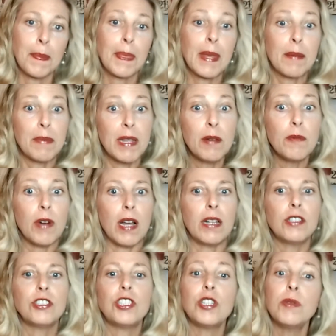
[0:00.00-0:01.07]

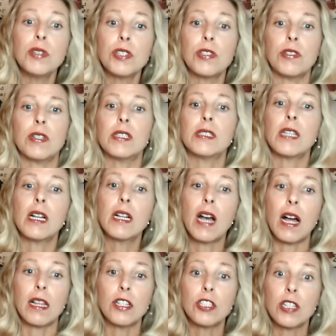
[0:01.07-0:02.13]
Meanwhile, Jewish students on
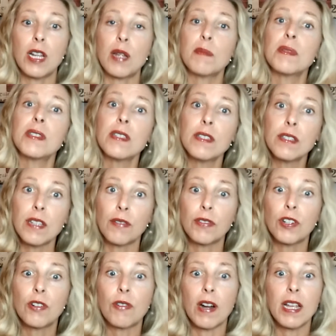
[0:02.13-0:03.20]
college campuses
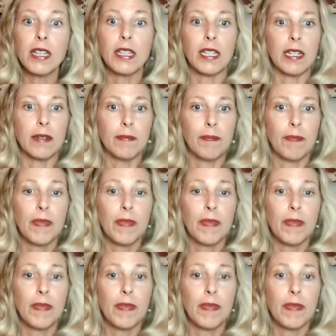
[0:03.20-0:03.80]
suffer greatly.